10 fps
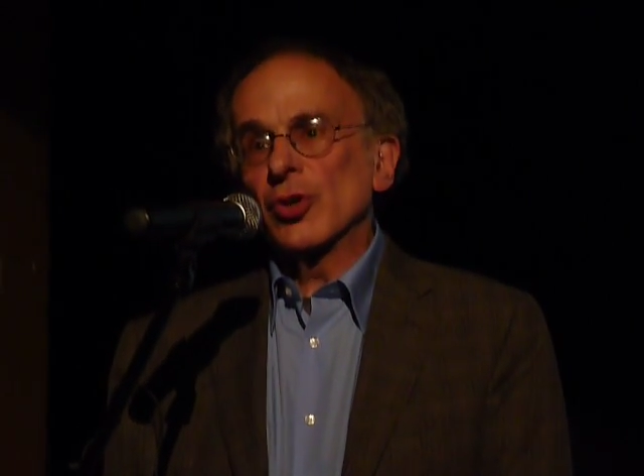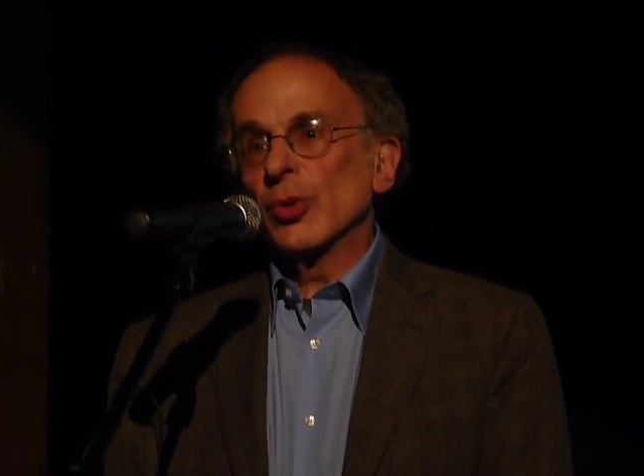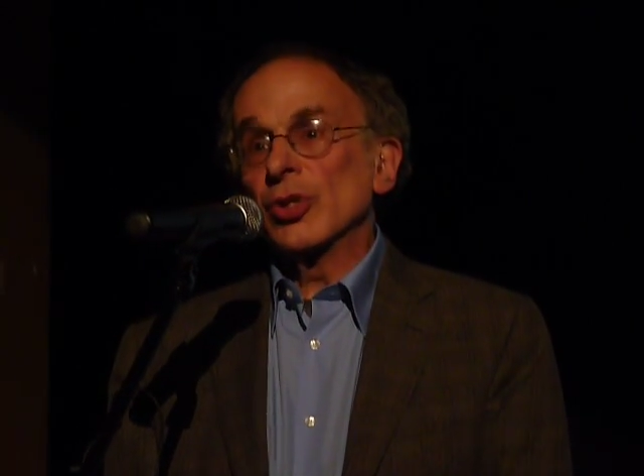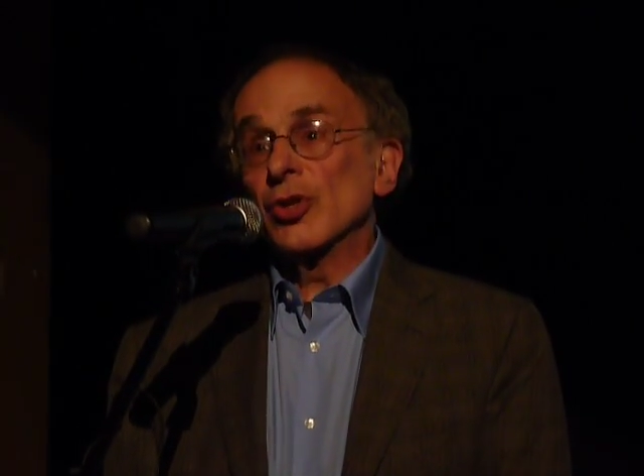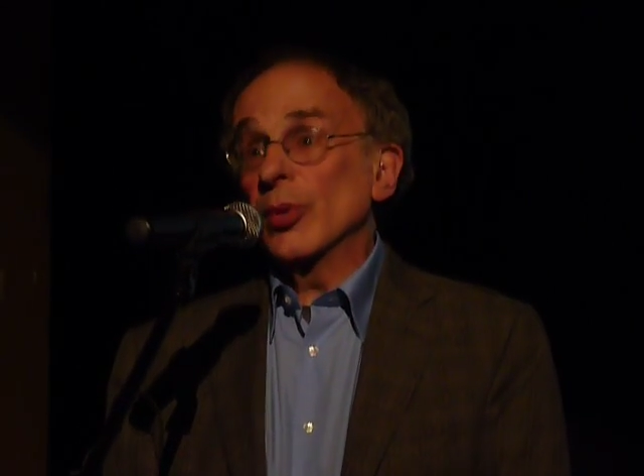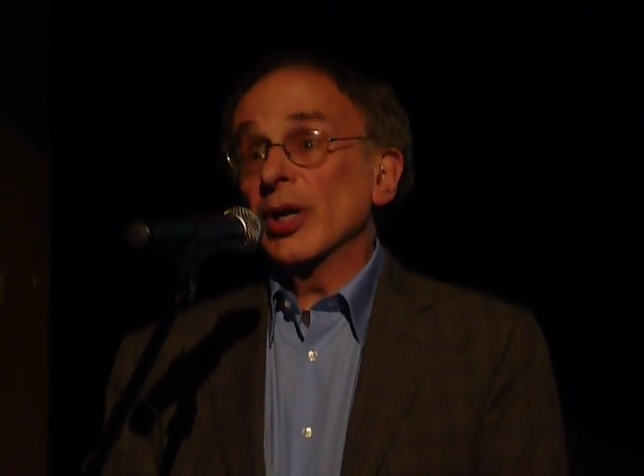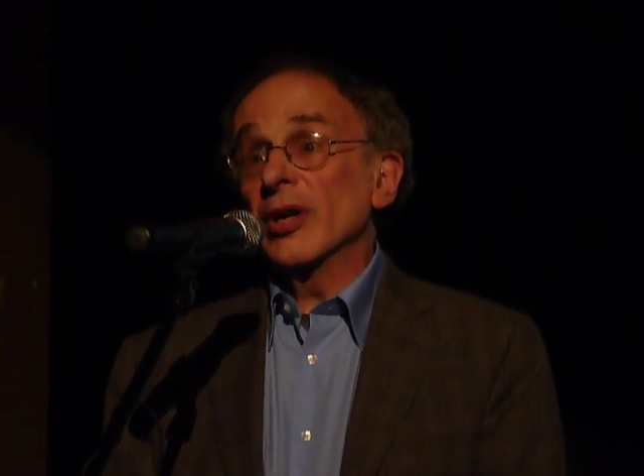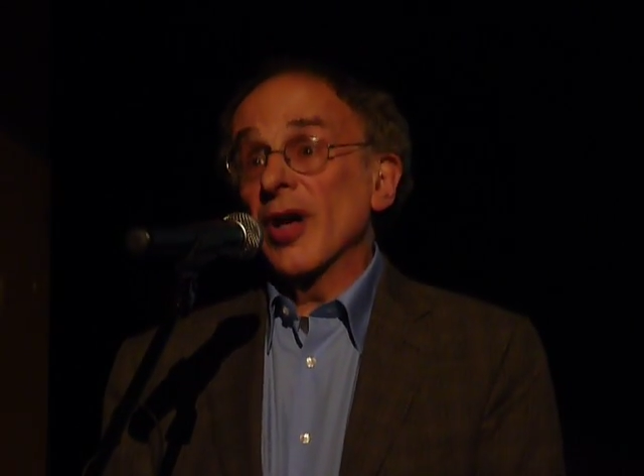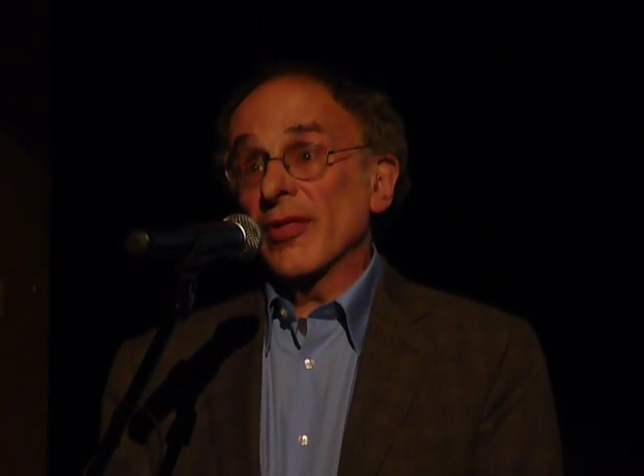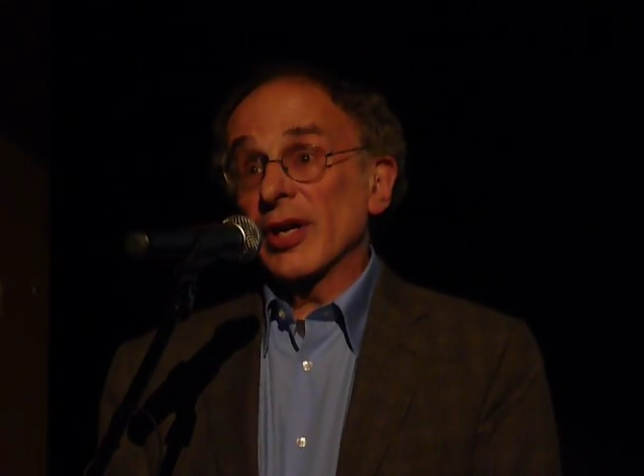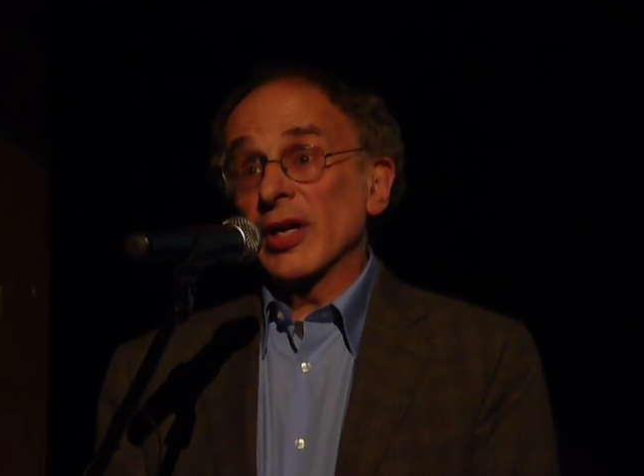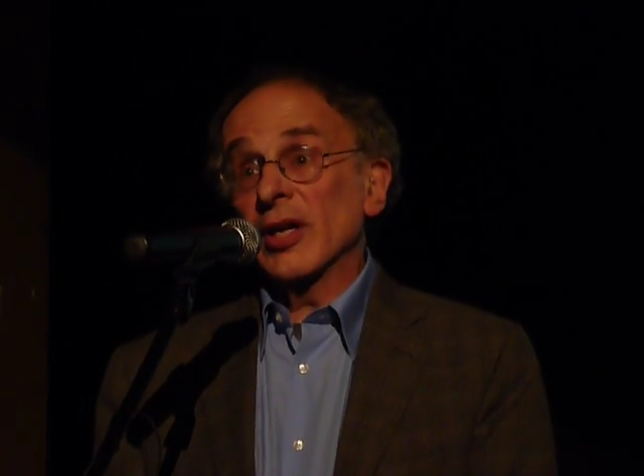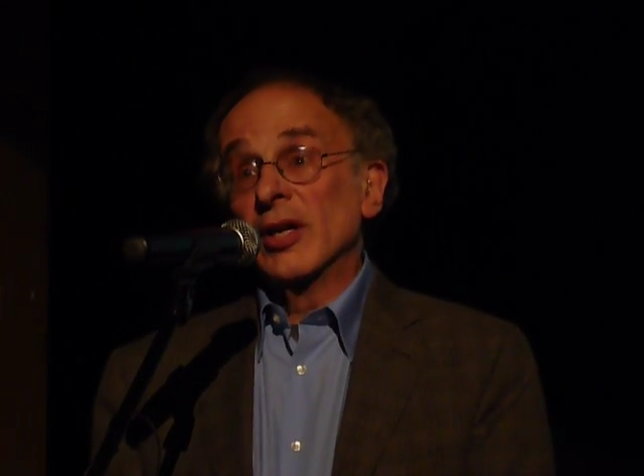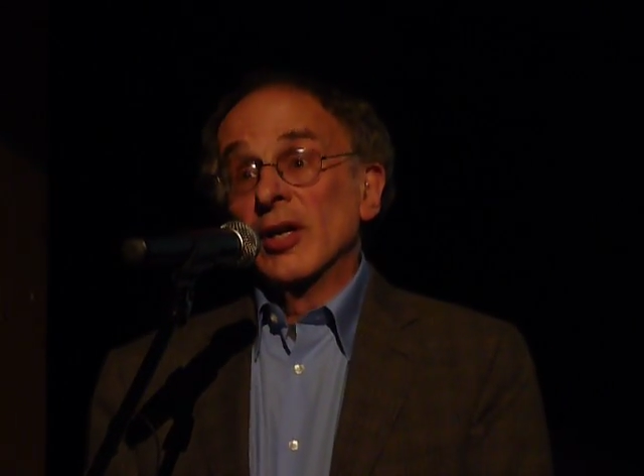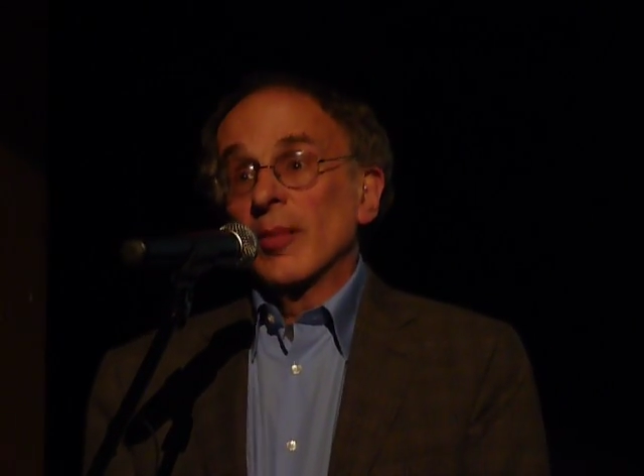who was doing
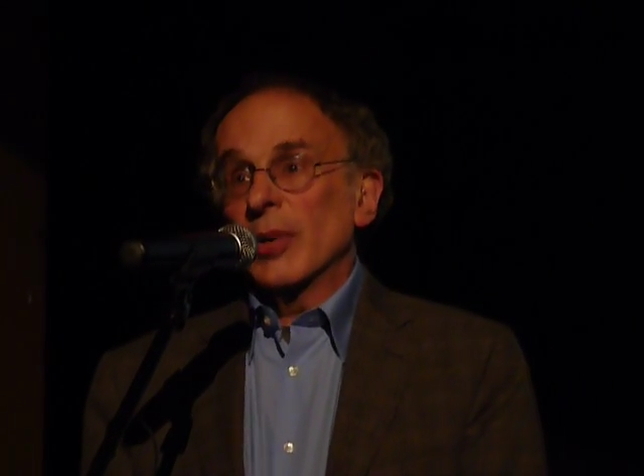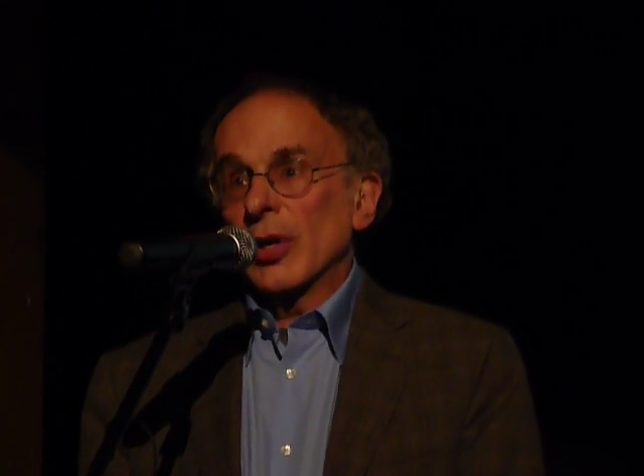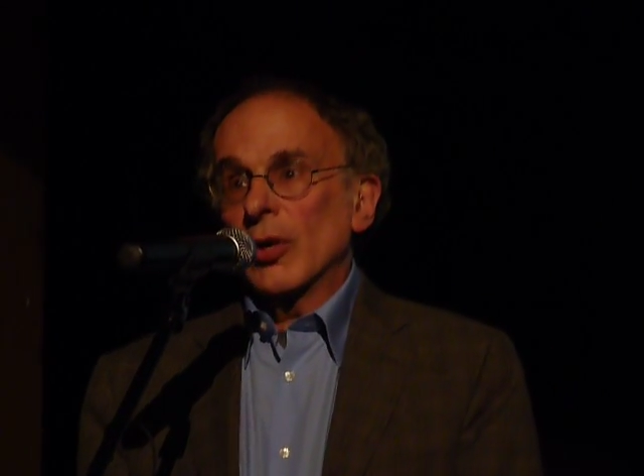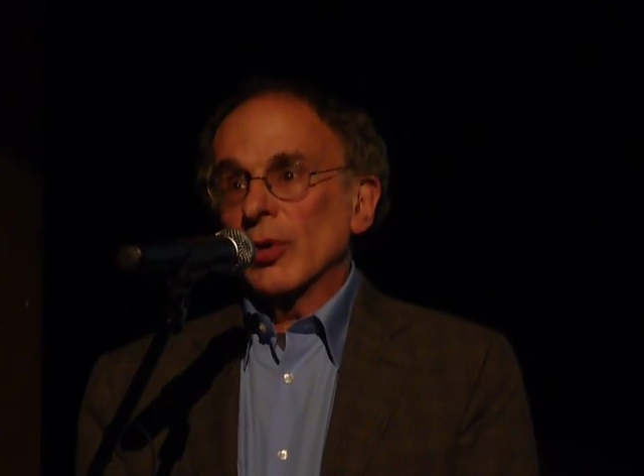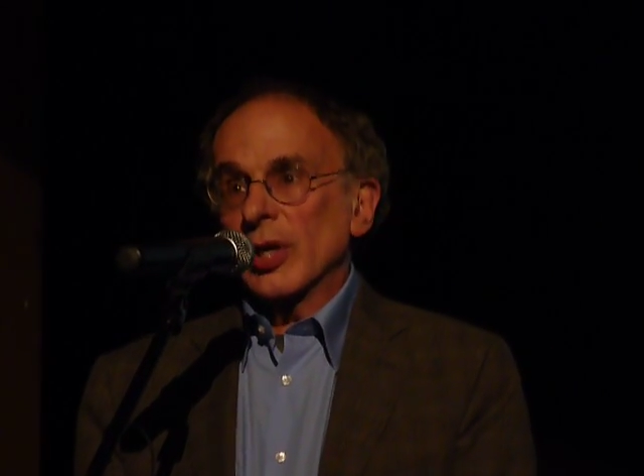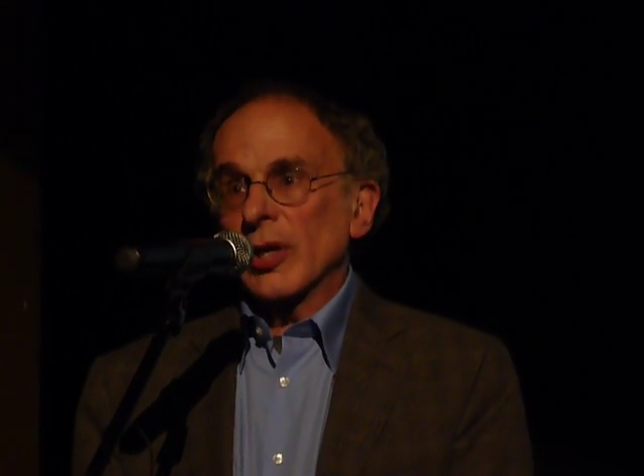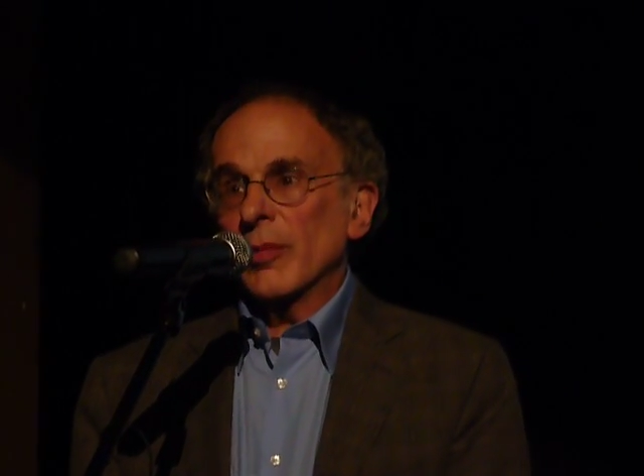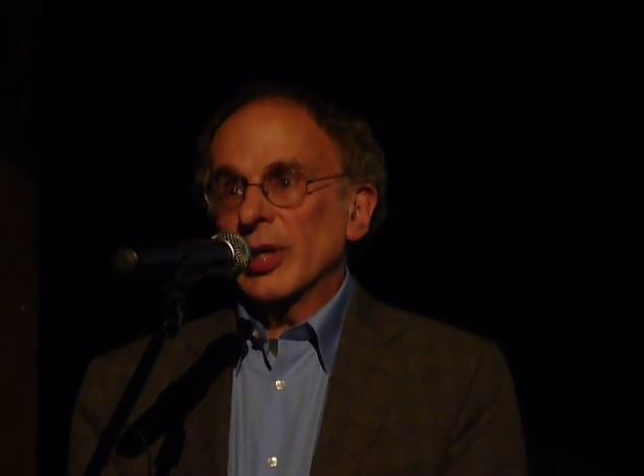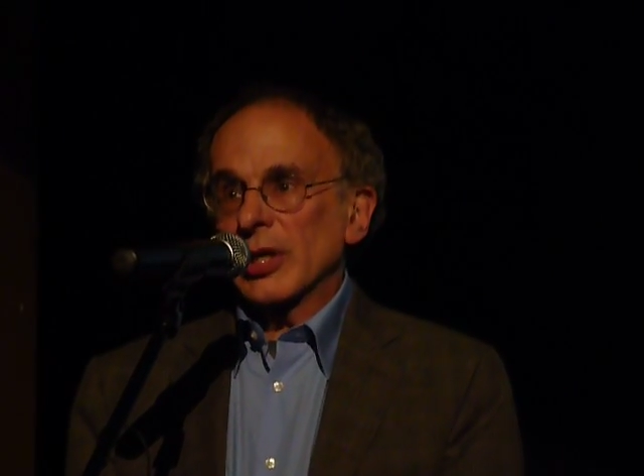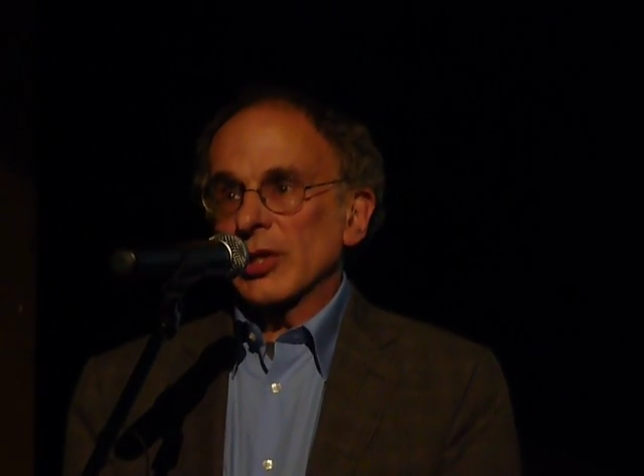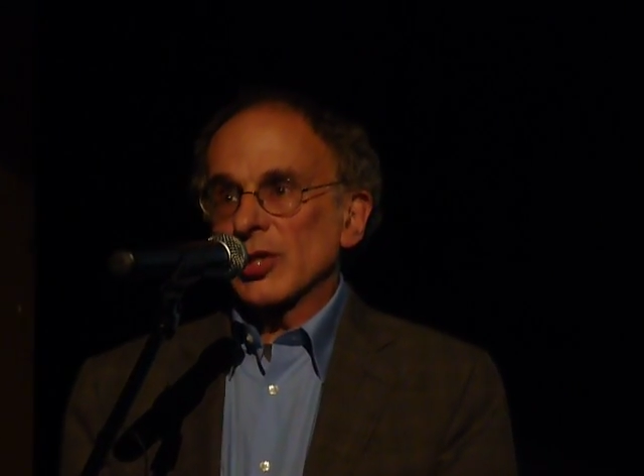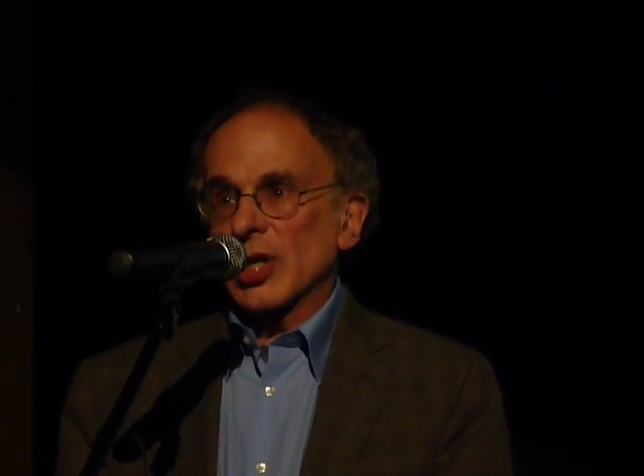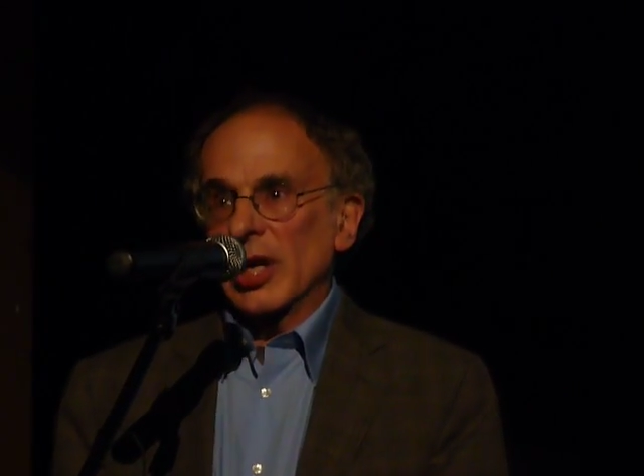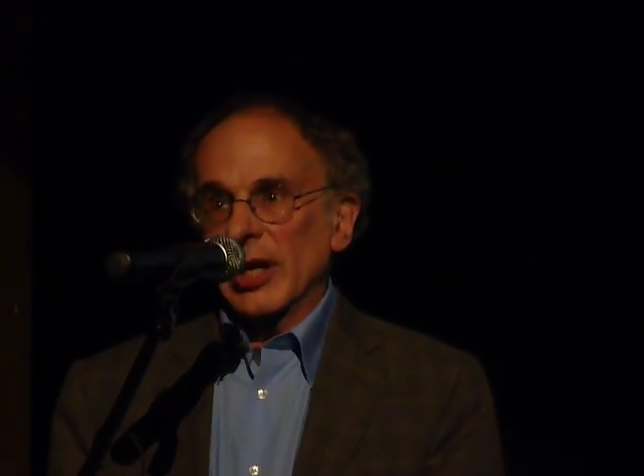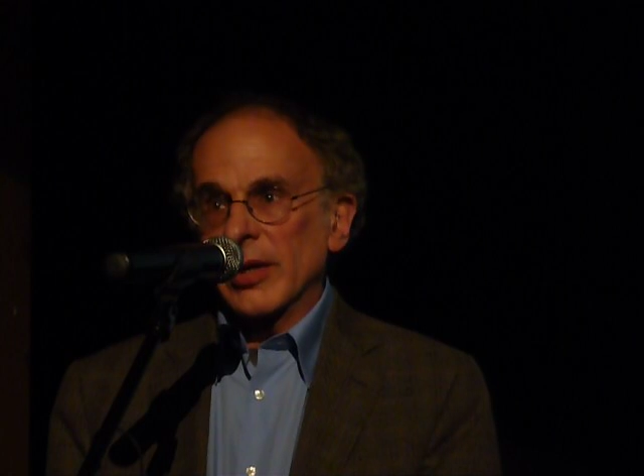nothing but holding a picket
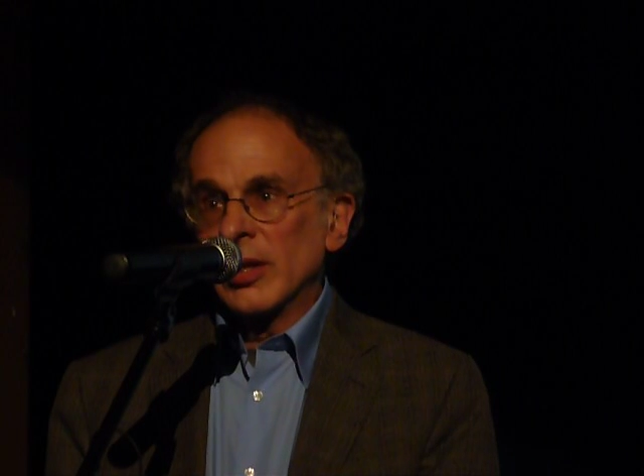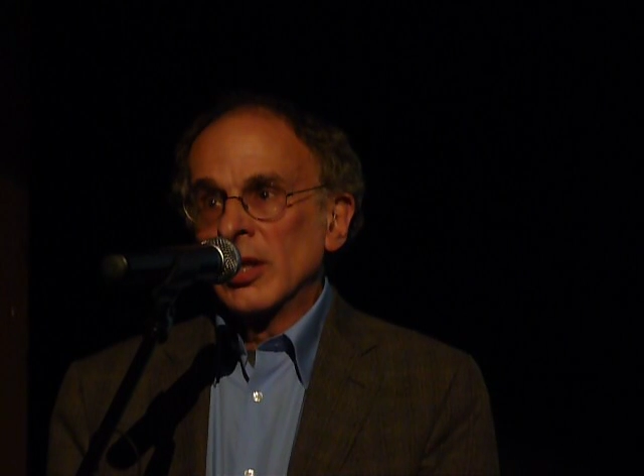sign.